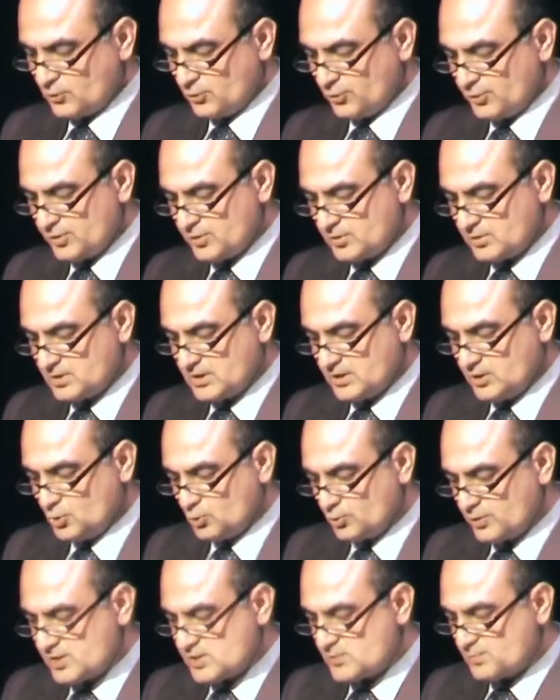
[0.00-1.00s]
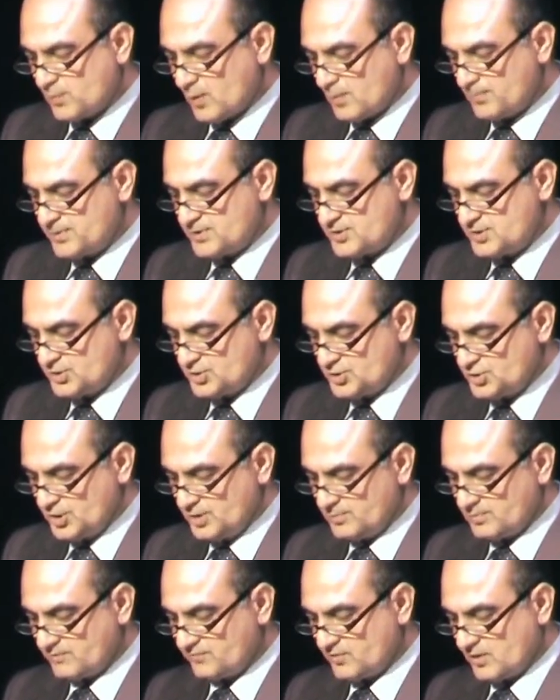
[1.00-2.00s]
The US puppet
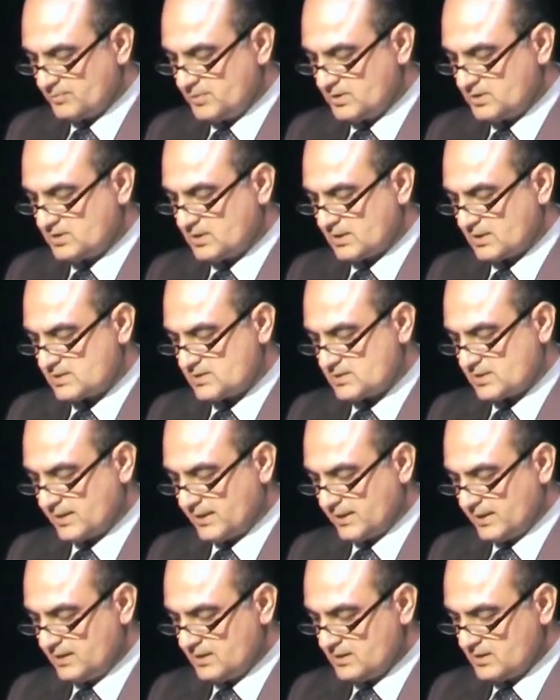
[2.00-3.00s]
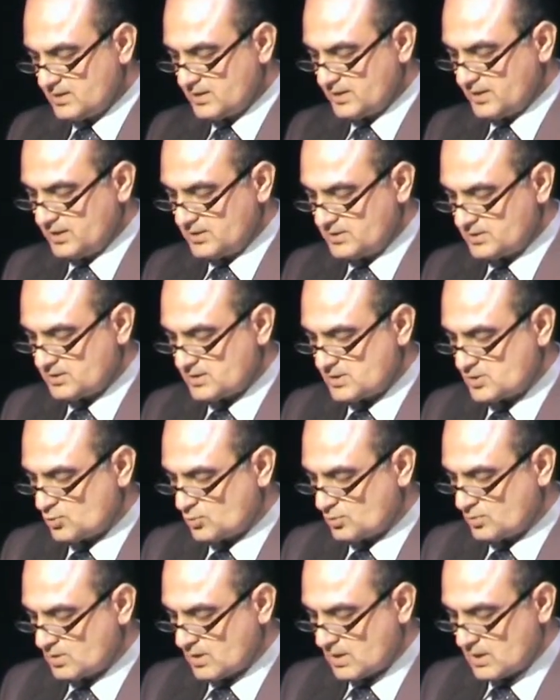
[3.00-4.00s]
regime of Hamid Karzai created the
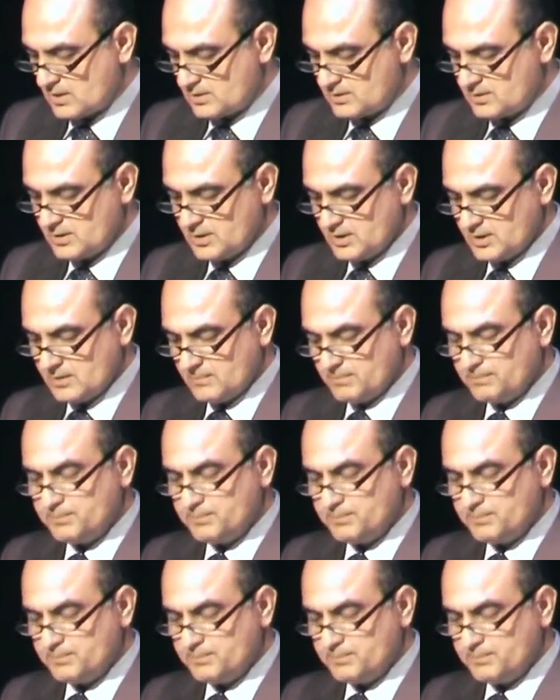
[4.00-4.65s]
so-called